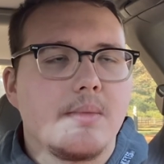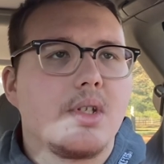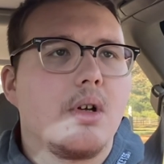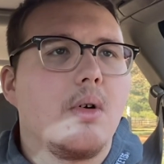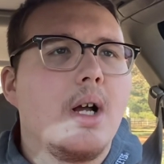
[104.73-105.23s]

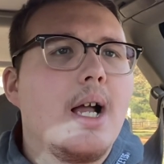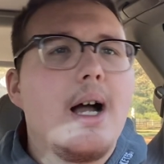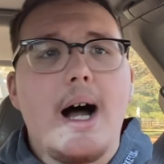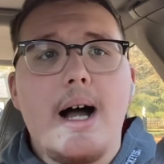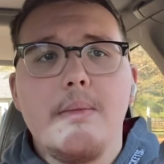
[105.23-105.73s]
So
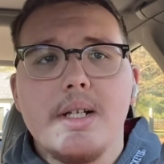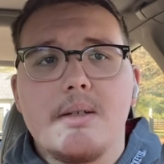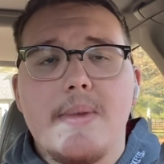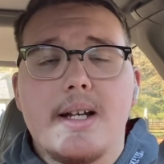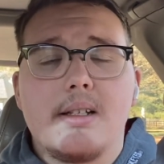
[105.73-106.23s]
I'm
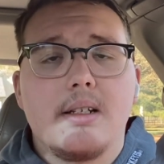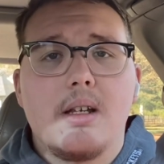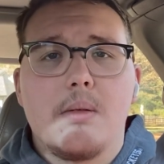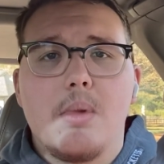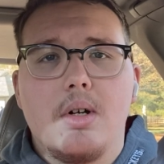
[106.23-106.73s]
expecting
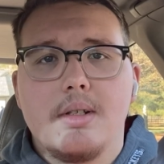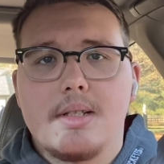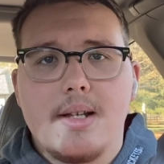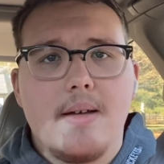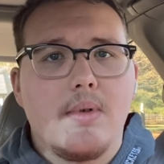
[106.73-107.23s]
Nick
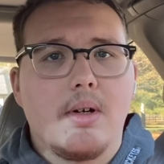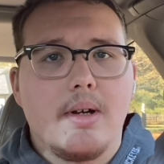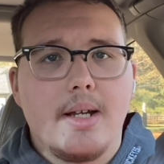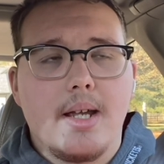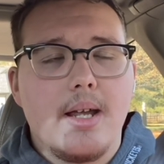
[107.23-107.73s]
Mullens to have a
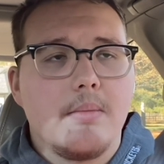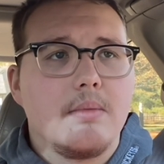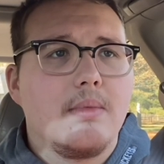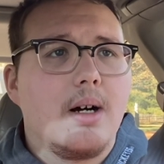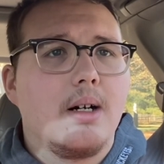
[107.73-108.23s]
great game.